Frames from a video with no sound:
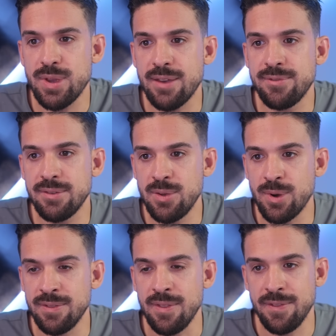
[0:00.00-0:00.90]
we have
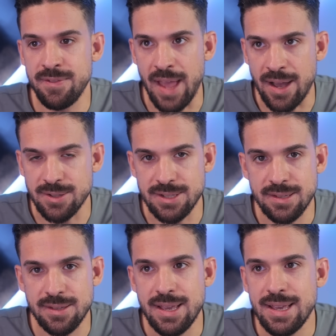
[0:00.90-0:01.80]
51,000.
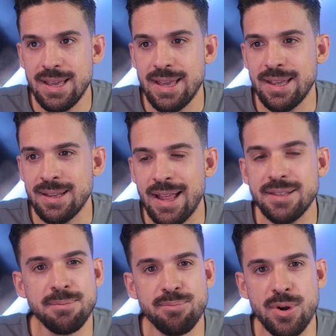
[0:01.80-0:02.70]

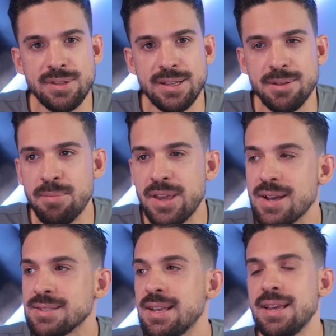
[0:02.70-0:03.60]
That's important
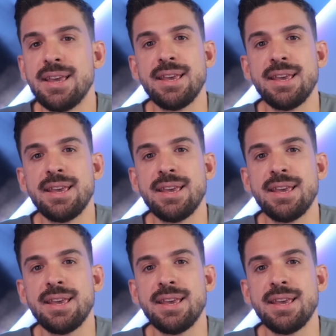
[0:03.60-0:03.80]
because